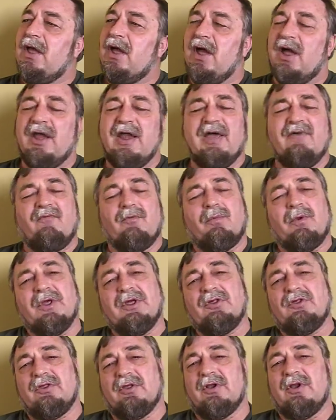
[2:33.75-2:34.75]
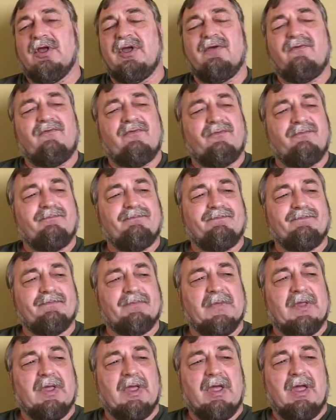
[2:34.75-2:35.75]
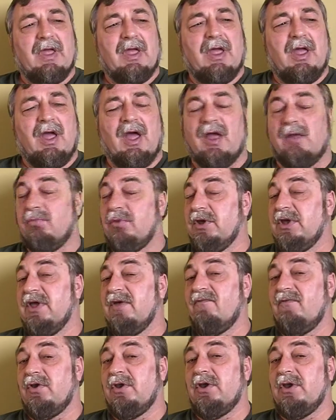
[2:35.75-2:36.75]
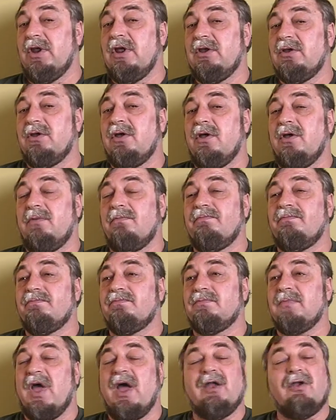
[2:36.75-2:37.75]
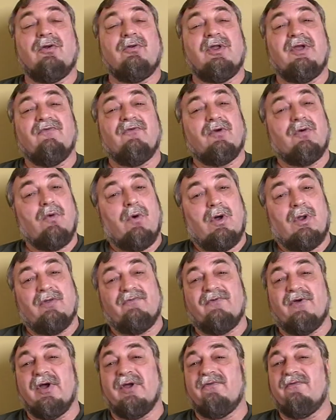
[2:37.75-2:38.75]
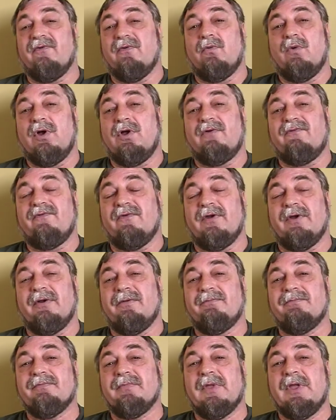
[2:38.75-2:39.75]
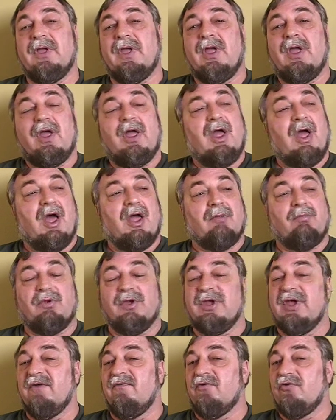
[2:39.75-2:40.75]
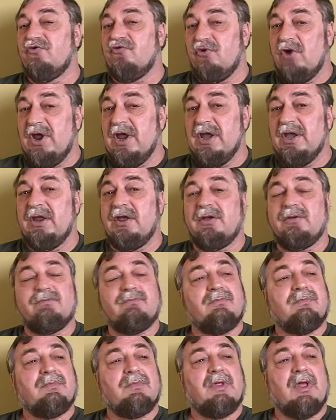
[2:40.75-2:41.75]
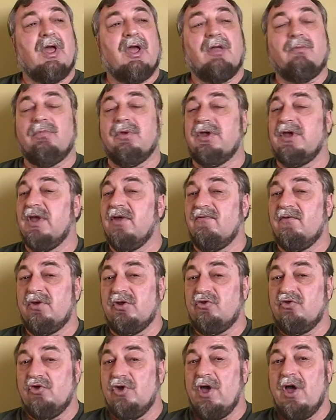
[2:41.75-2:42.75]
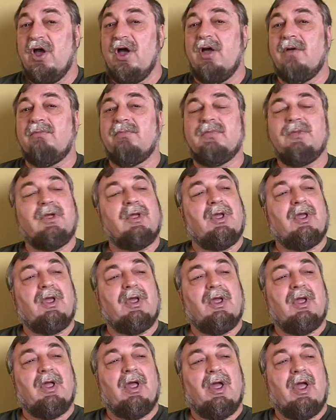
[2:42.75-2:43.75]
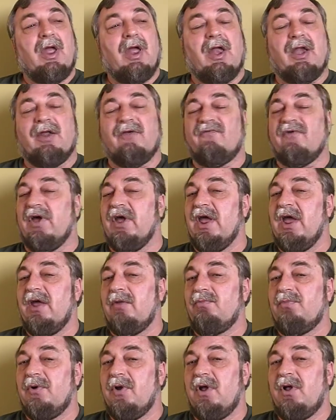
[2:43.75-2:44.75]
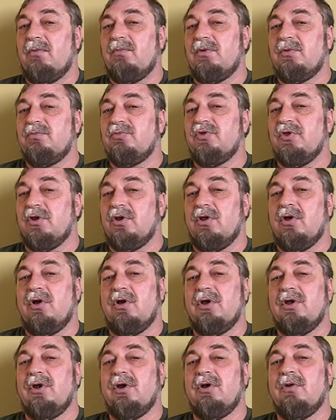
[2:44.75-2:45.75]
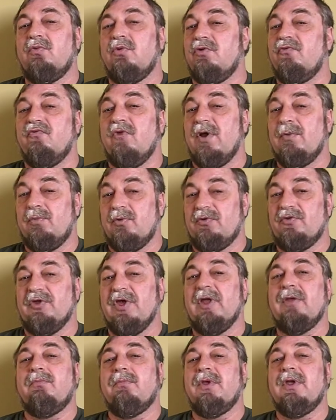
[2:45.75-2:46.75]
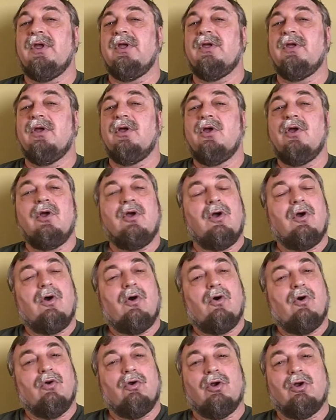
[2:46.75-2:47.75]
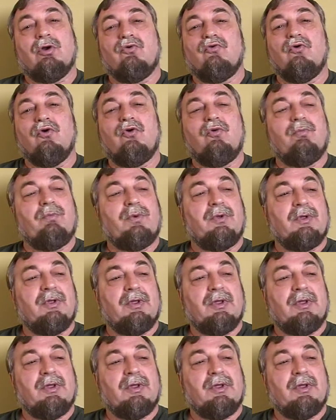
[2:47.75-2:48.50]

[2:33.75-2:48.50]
I'd have a place to live. I'd be given an income. I don't even qualify for welfare. I'd be given training. I'd be given a job. And if I had problems, a lawyer would represent me or a group